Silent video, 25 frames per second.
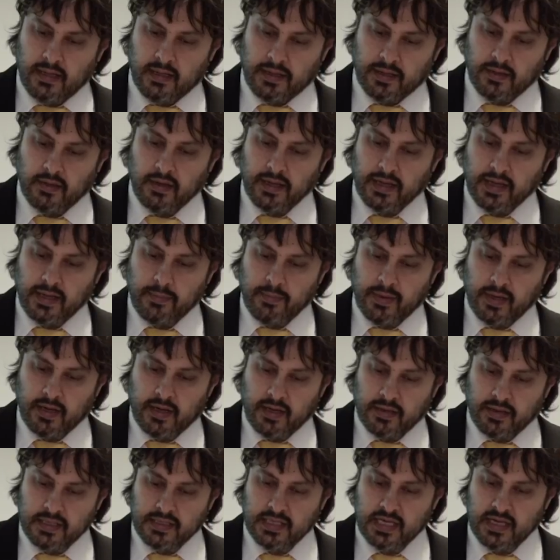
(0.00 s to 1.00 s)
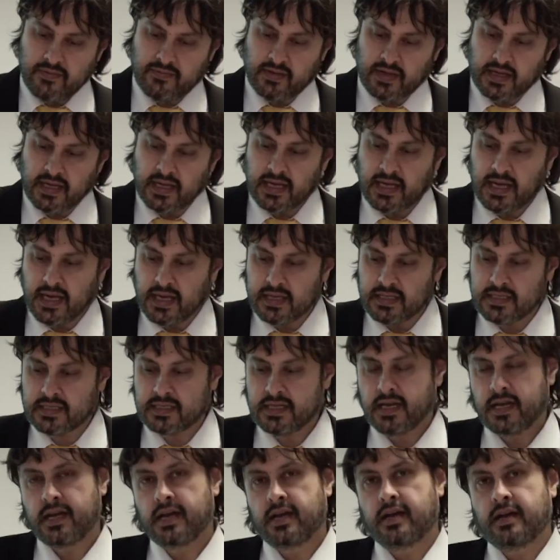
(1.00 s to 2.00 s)
The idea behind this evening
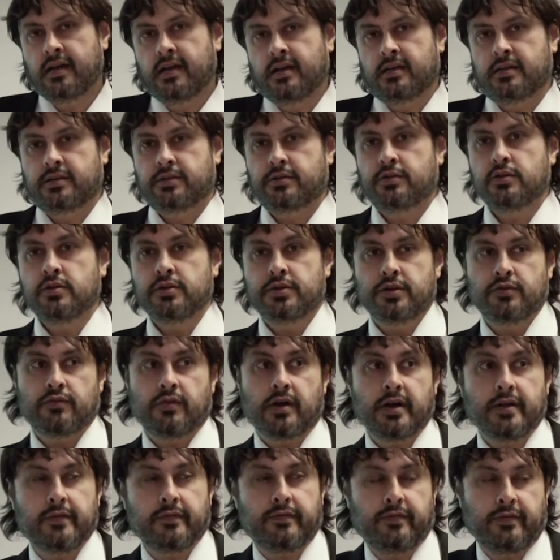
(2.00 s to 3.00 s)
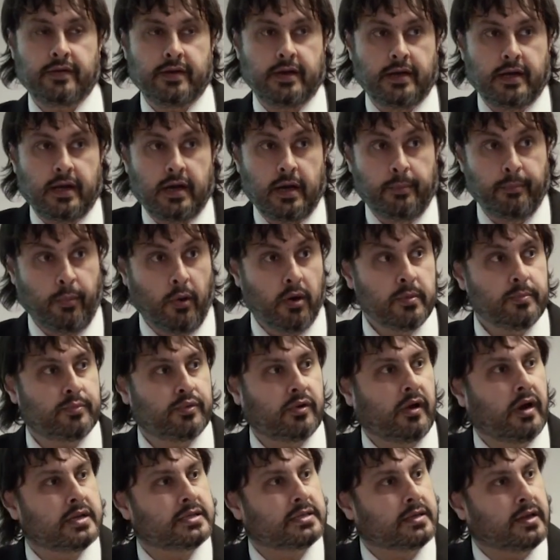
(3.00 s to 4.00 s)
is to derive a bond
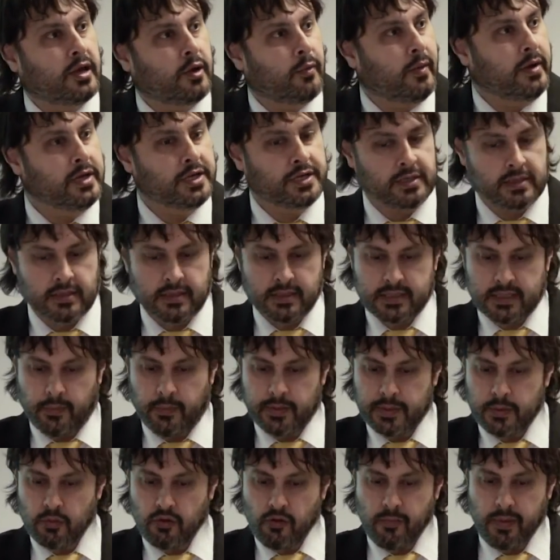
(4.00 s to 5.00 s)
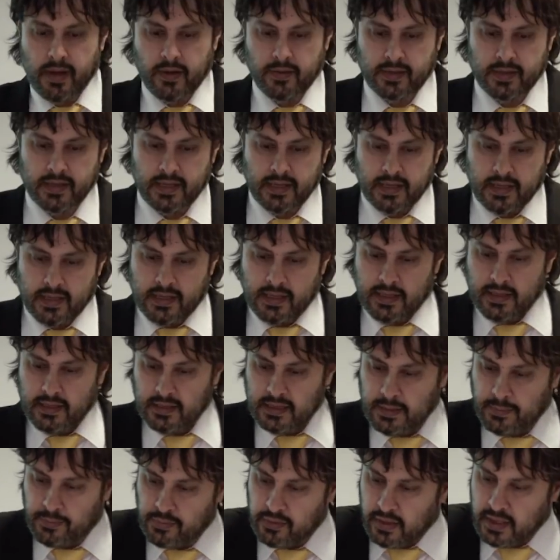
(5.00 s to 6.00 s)
pricing equation. So we talk about
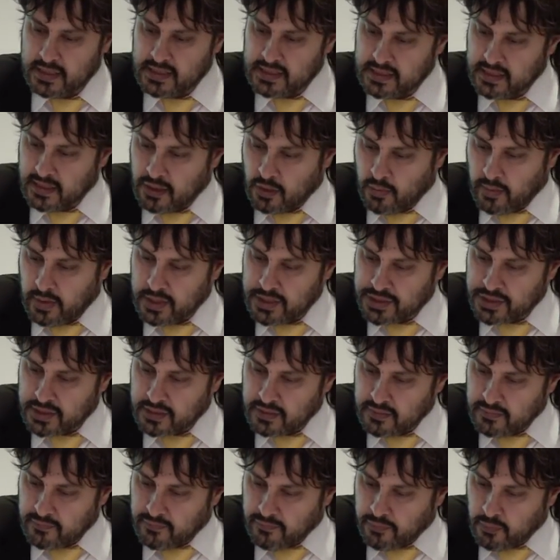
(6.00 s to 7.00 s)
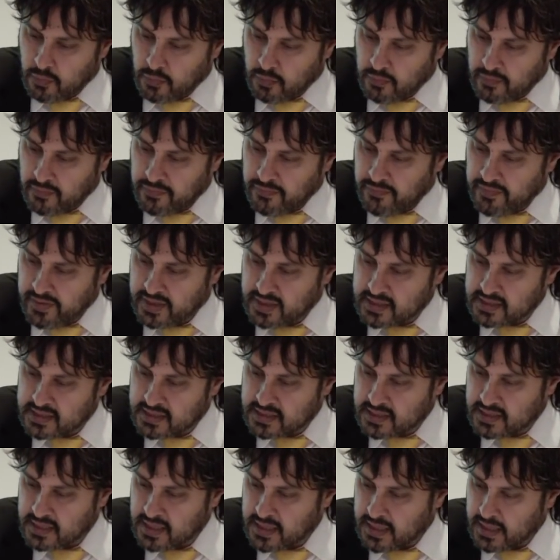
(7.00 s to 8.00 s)
the pricing equation for
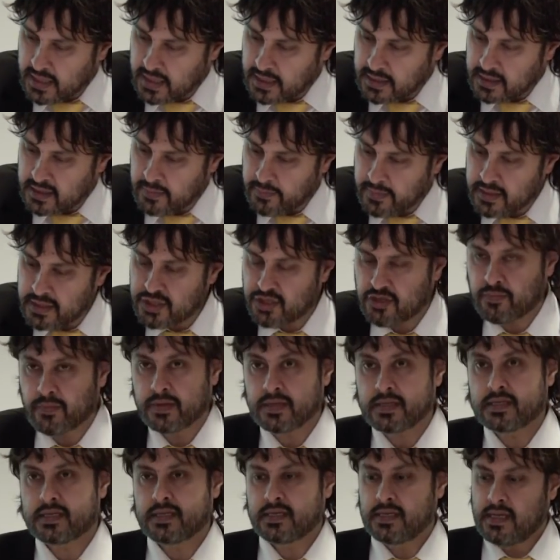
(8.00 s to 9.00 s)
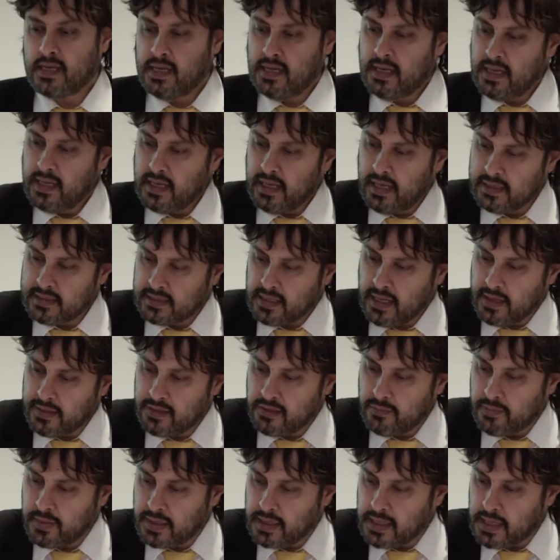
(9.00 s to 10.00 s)
fixed income instruments. It's going
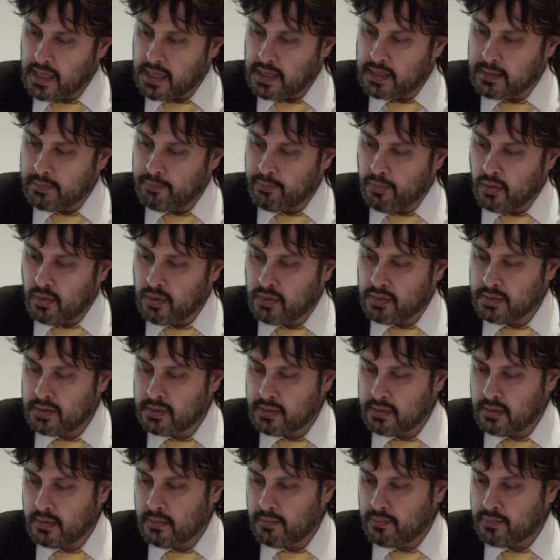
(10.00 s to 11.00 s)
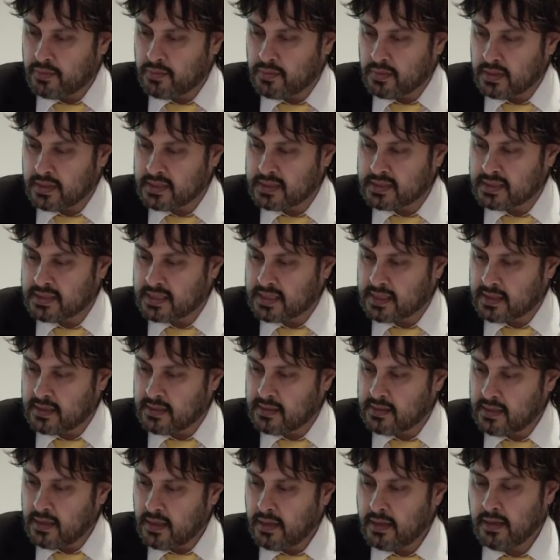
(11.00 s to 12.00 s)
to be a bond pricing
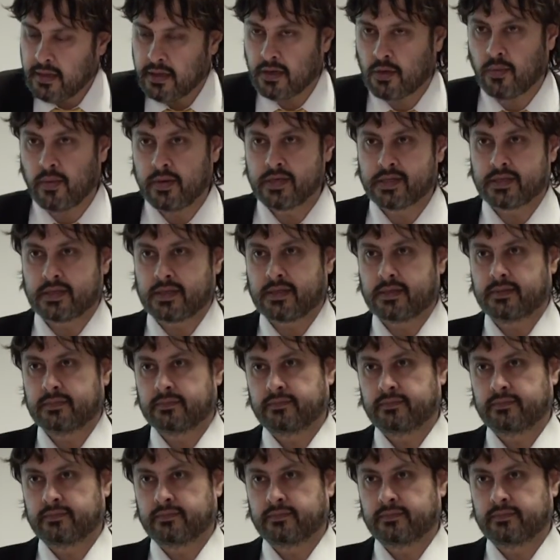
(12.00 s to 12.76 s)
equation.